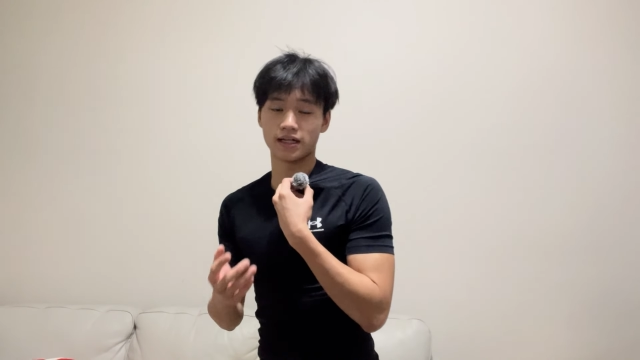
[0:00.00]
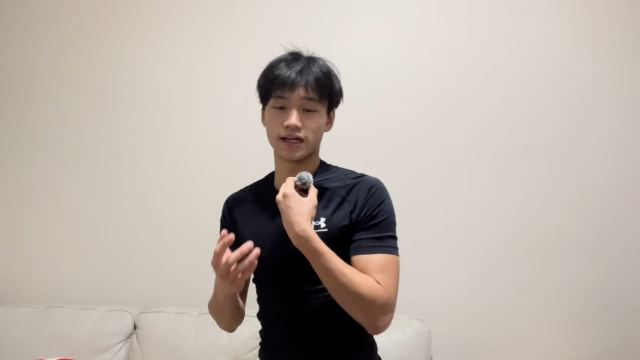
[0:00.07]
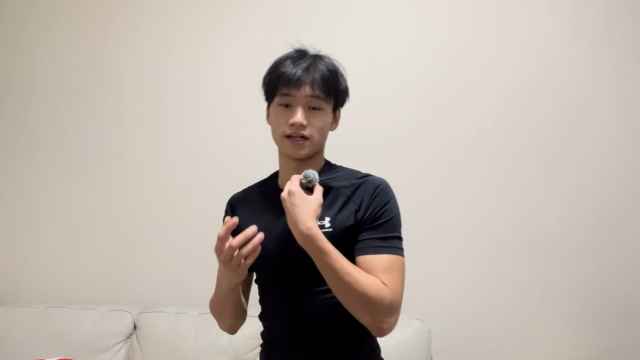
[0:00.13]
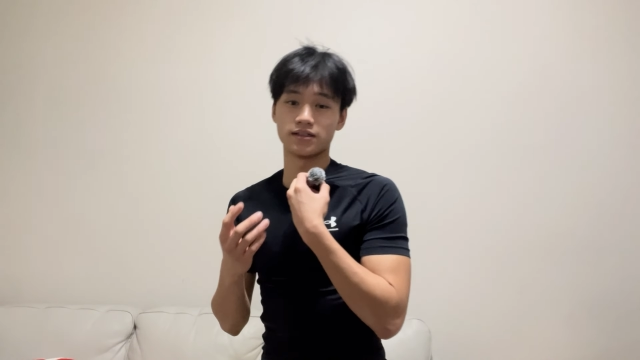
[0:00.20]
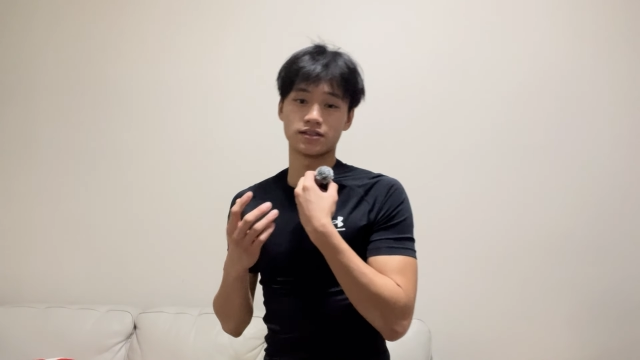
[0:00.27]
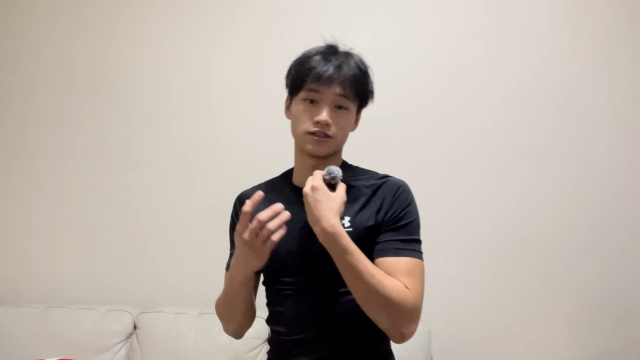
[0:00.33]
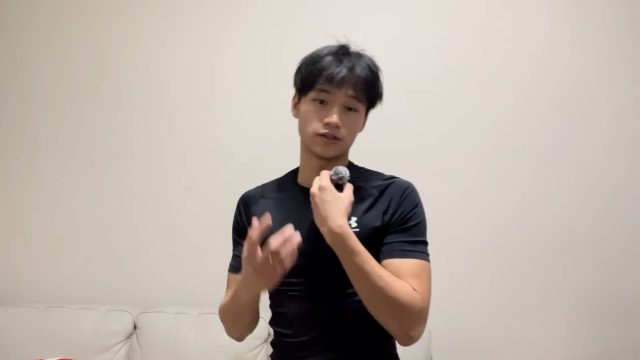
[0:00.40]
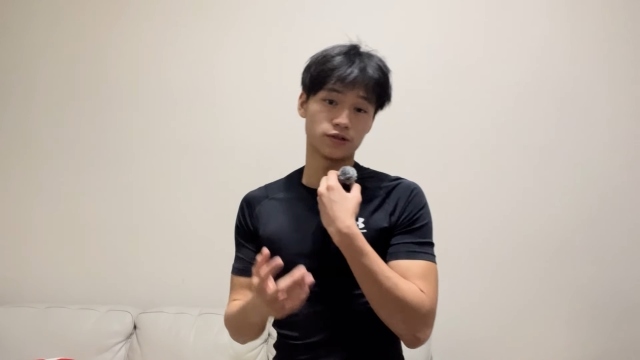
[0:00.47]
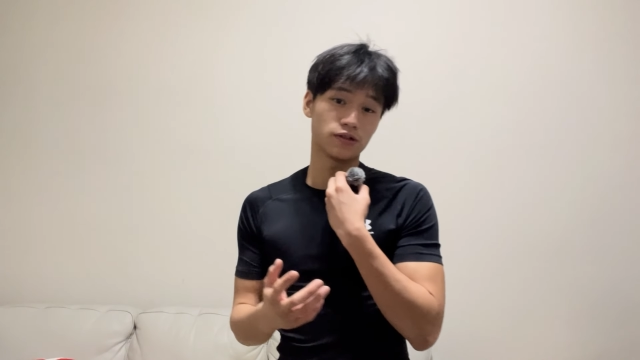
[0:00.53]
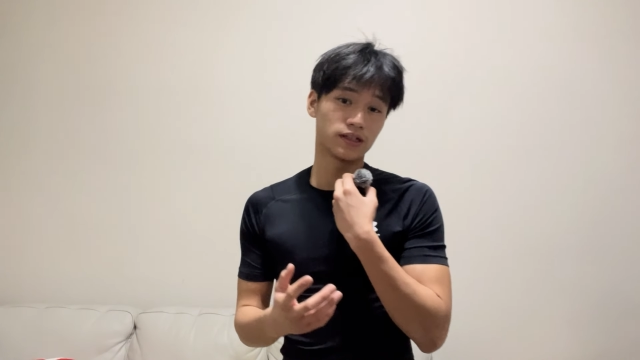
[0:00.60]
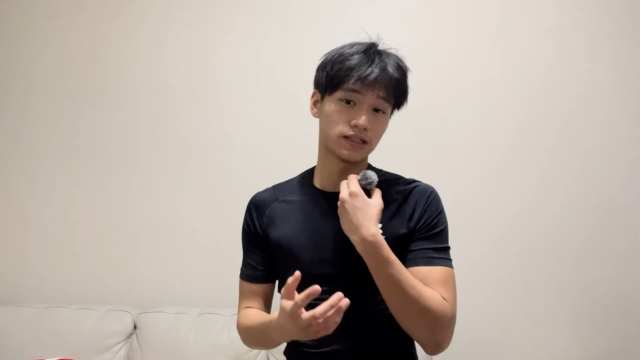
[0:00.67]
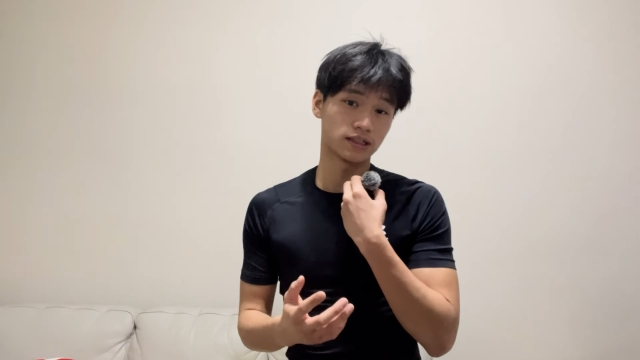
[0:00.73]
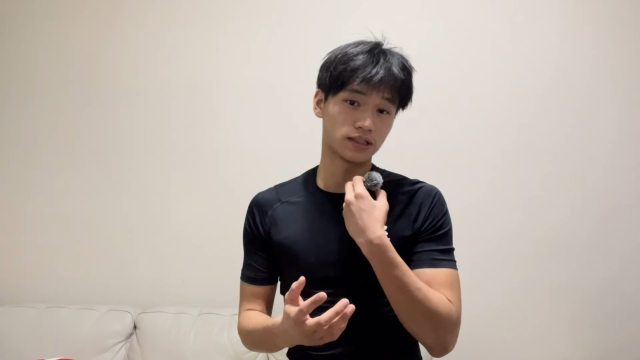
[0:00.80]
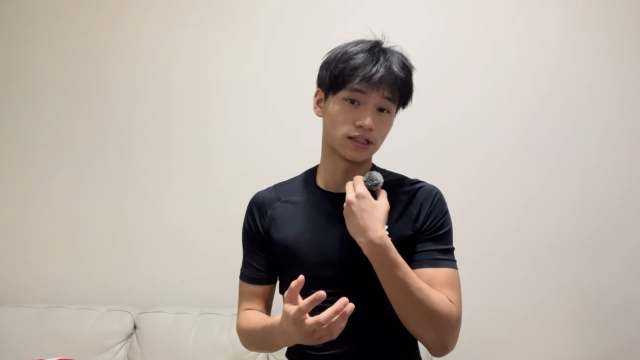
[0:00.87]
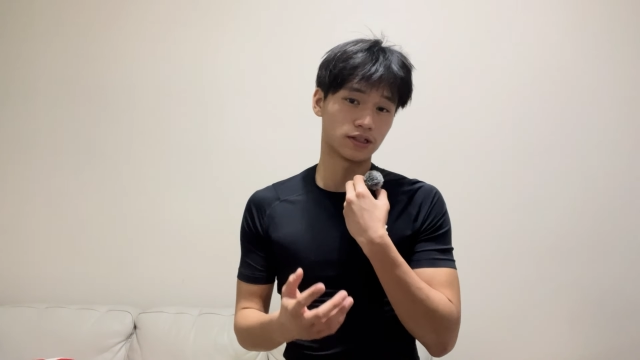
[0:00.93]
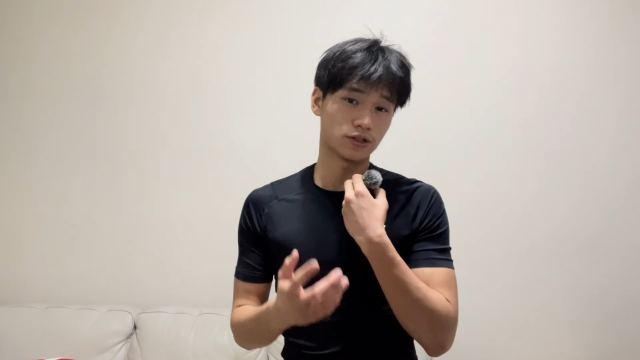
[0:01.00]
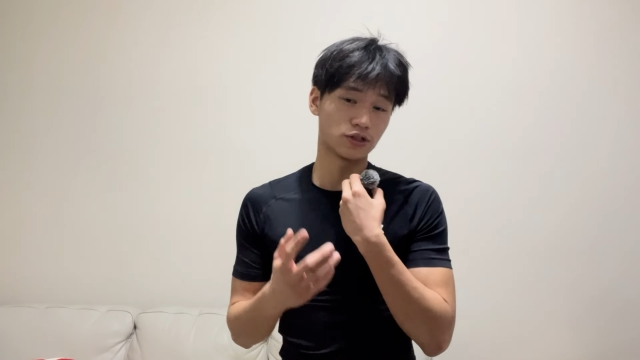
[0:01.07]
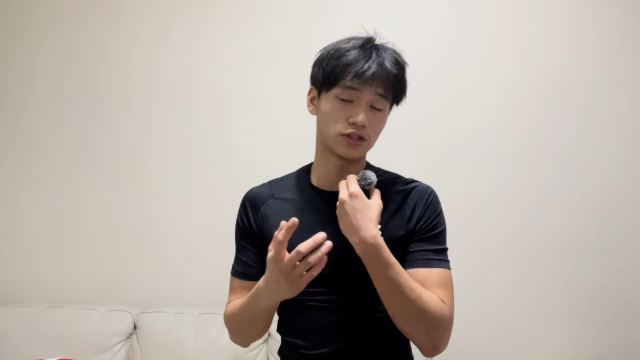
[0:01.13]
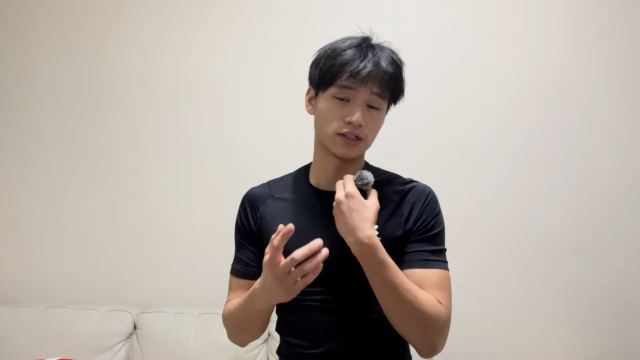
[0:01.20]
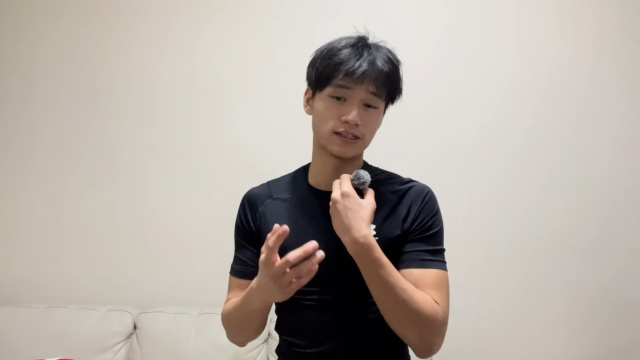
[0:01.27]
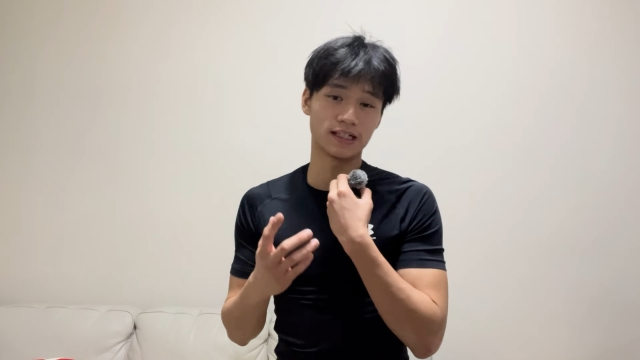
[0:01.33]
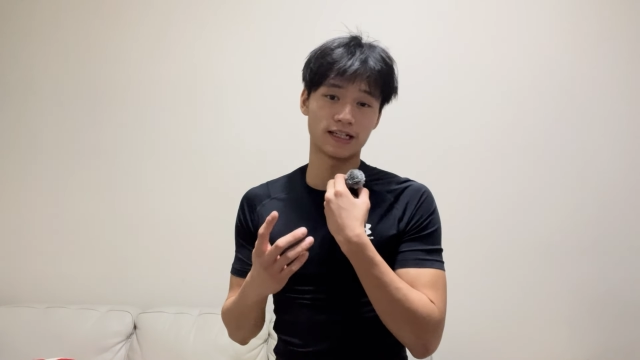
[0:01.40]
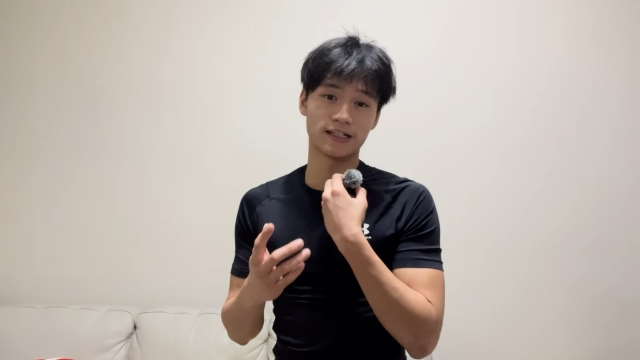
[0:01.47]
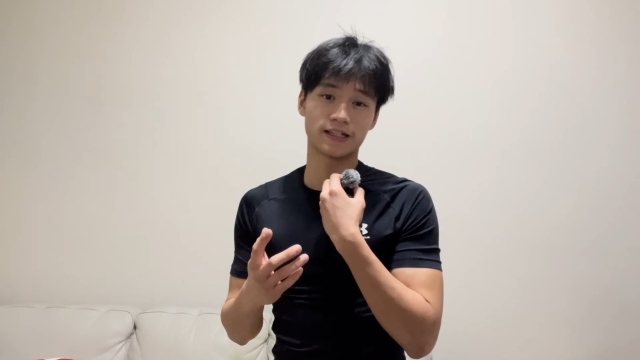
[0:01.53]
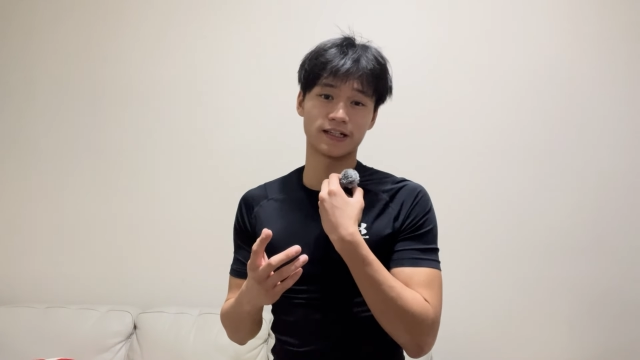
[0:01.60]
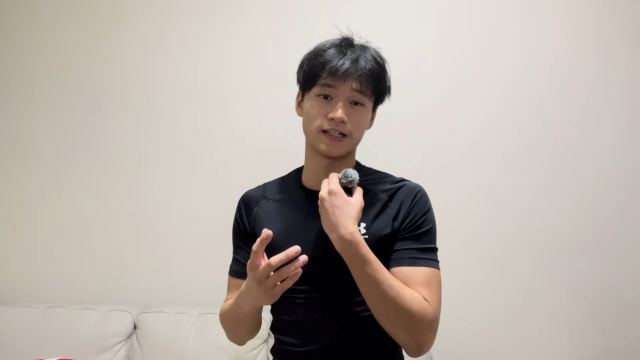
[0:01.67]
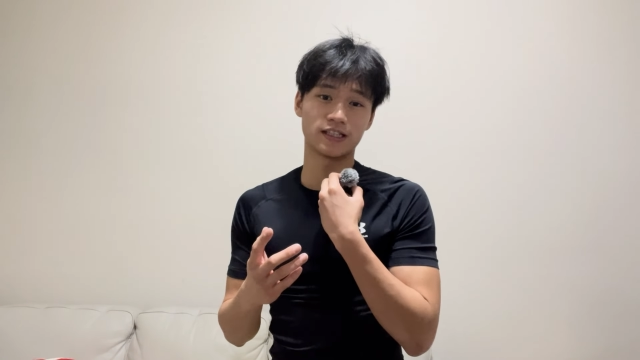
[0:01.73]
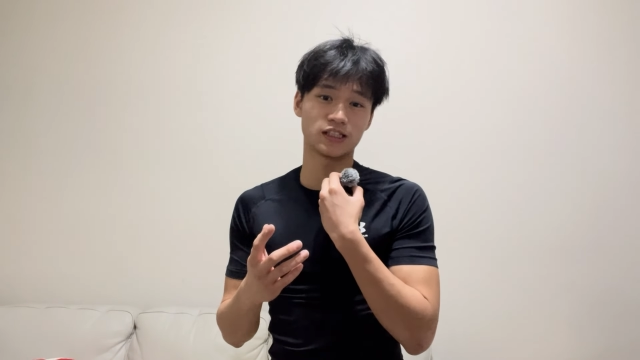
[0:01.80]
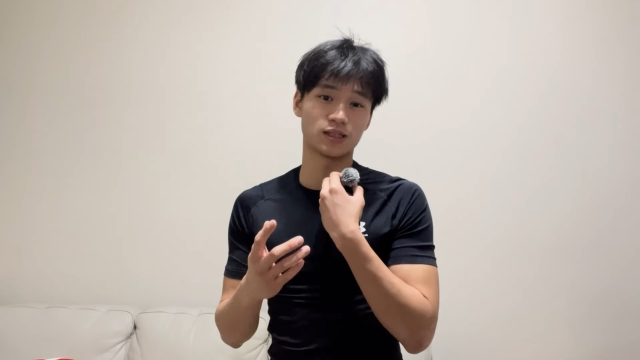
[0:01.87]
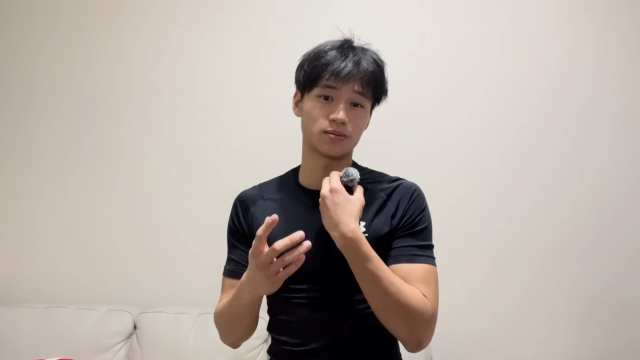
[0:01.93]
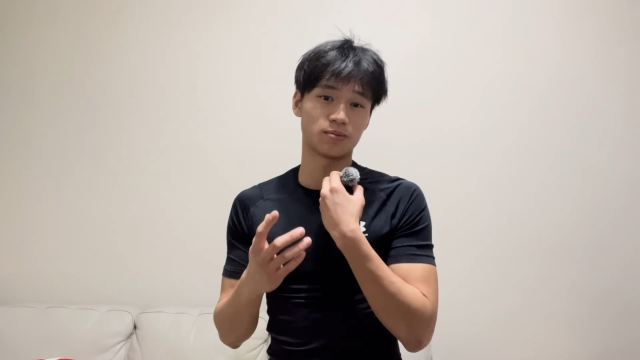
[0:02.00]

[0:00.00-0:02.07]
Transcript: And to do this, you should dedicate